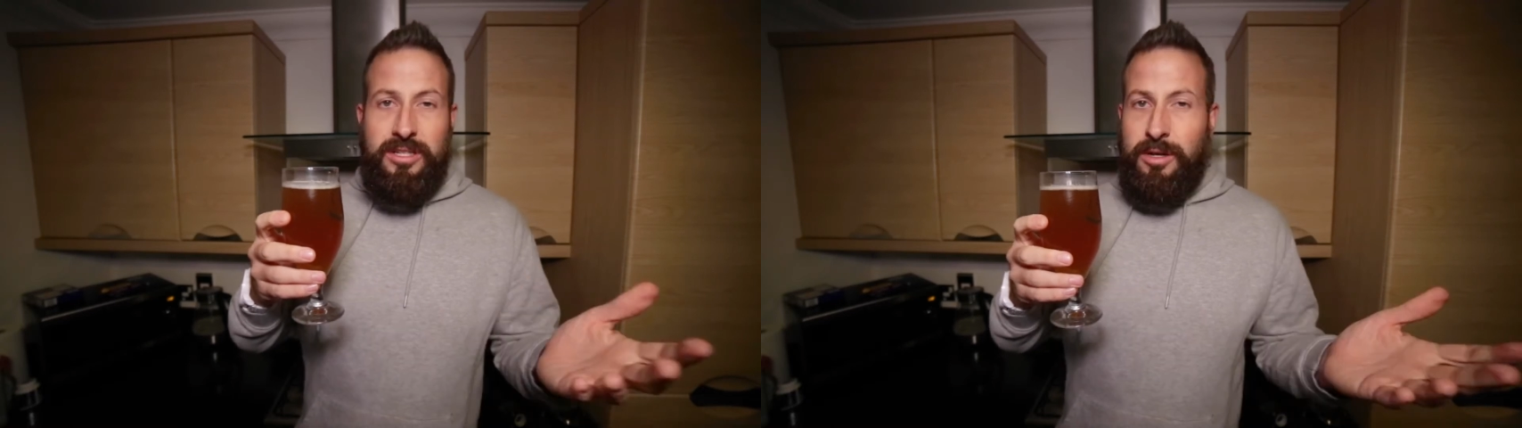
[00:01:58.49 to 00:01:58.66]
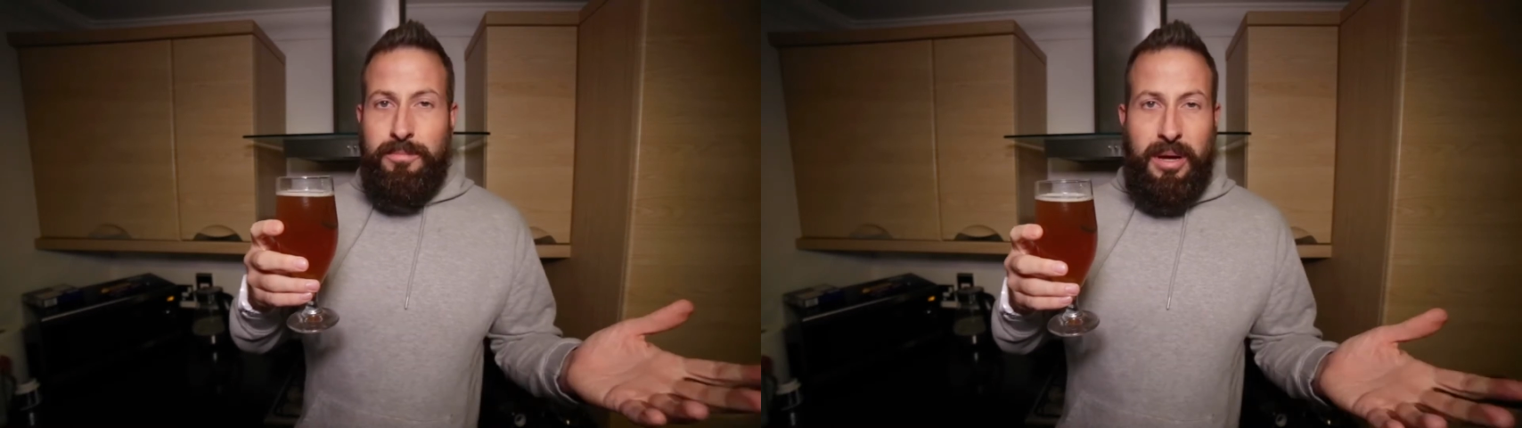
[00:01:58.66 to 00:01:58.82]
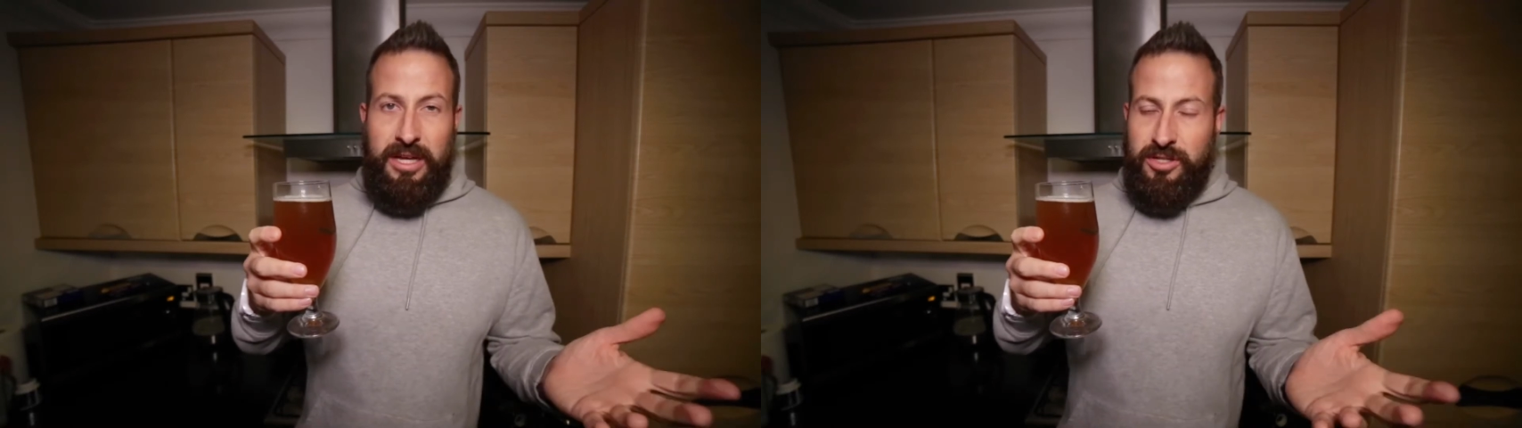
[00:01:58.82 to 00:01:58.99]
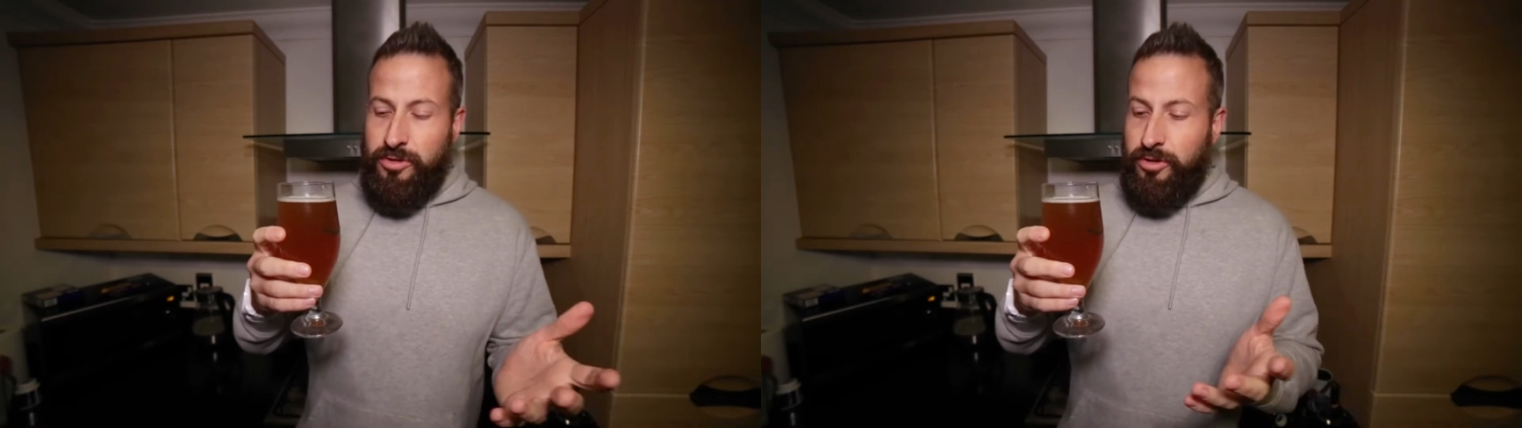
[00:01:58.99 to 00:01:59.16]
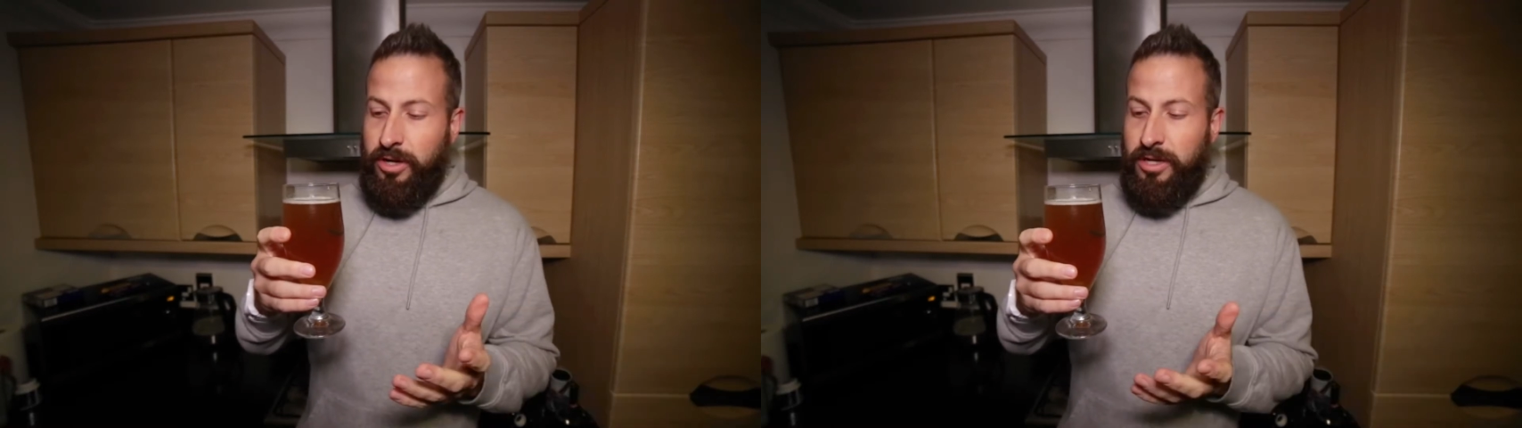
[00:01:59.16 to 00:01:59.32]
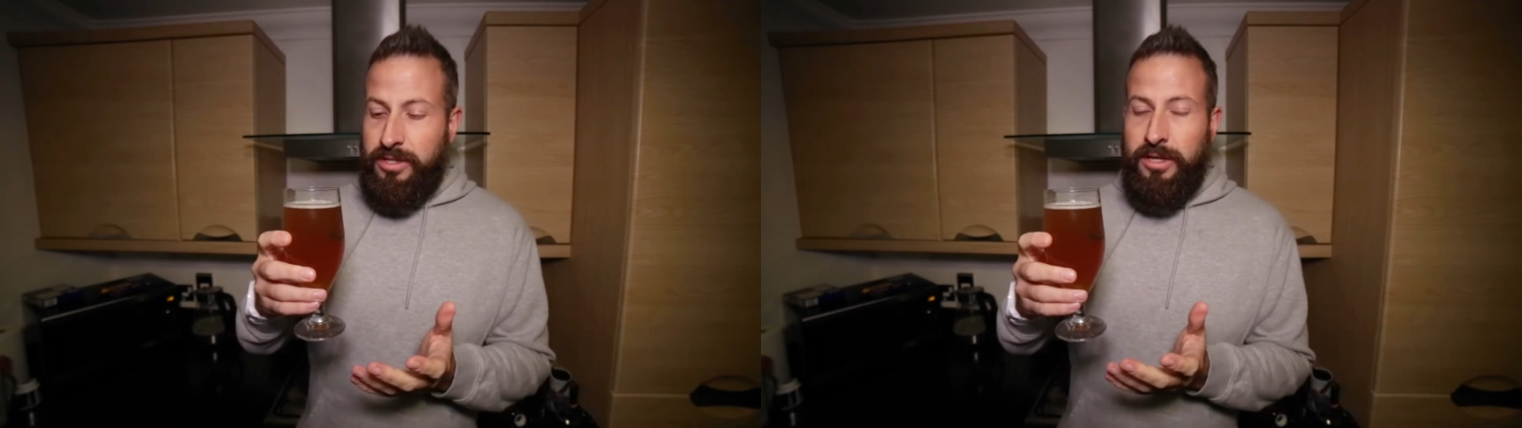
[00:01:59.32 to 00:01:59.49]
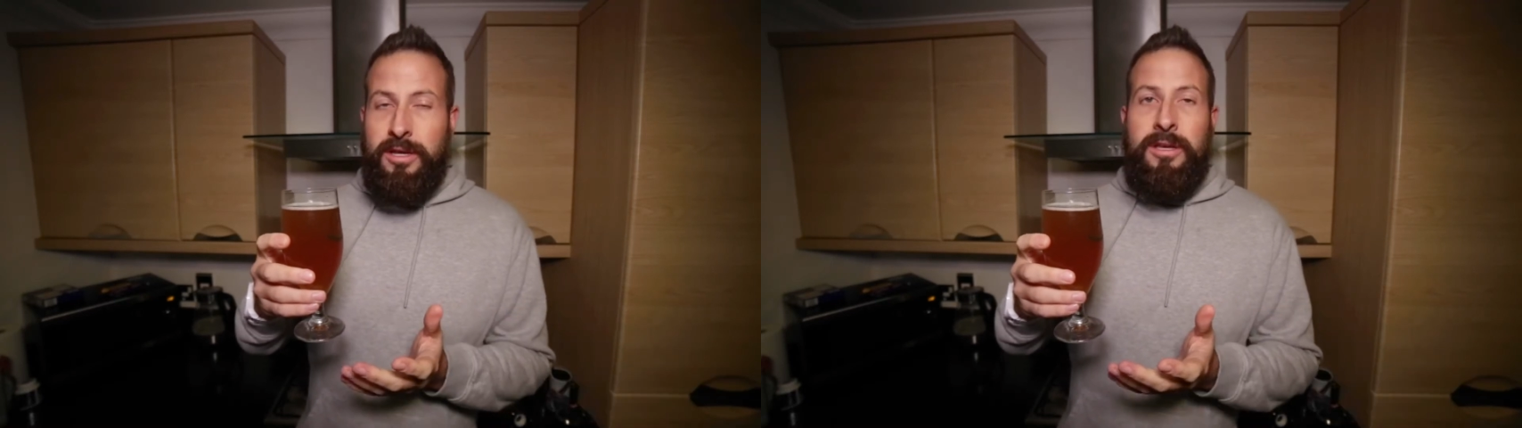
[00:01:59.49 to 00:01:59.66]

it's unpasteurised.